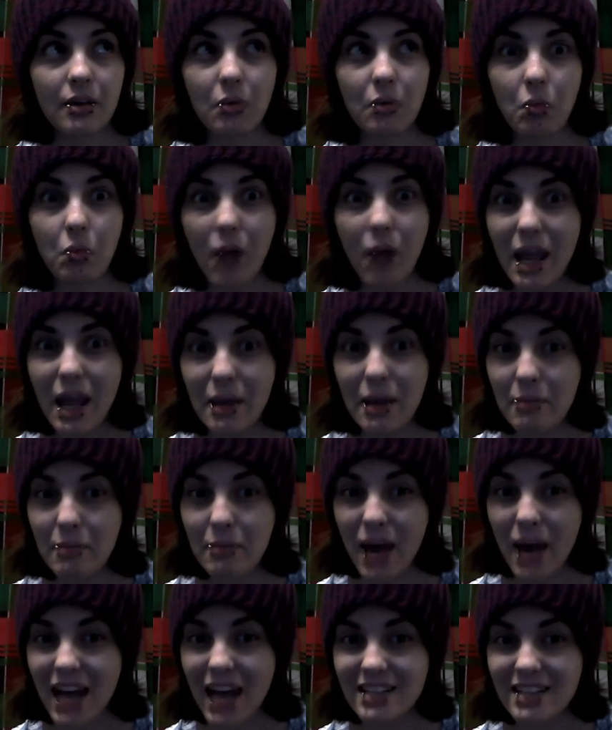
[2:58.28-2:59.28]
way
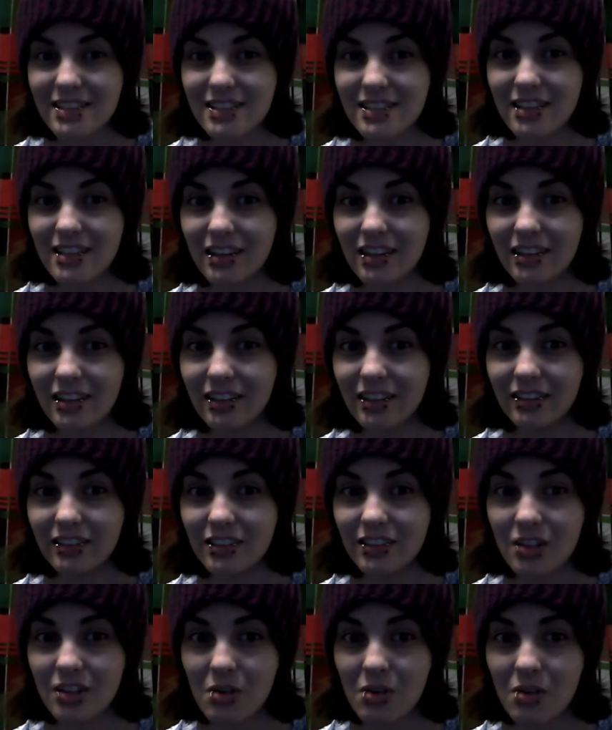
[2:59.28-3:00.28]
past the
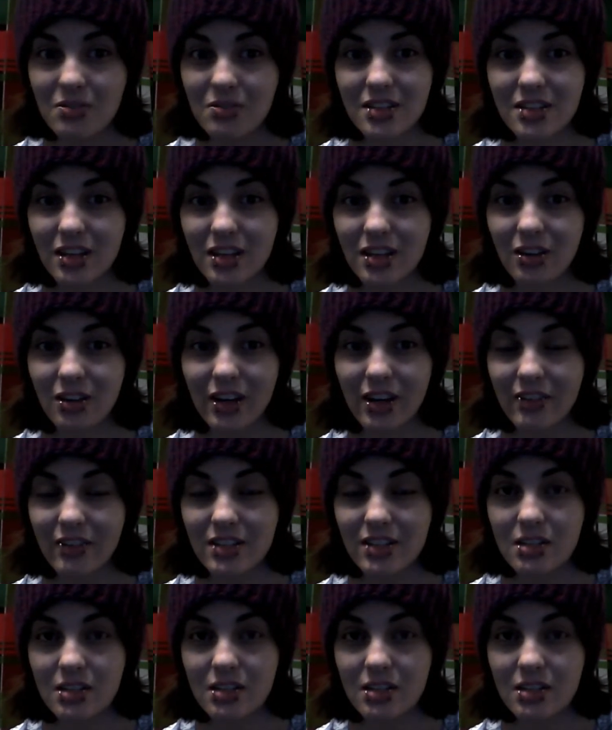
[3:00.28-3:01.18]
dose that you're even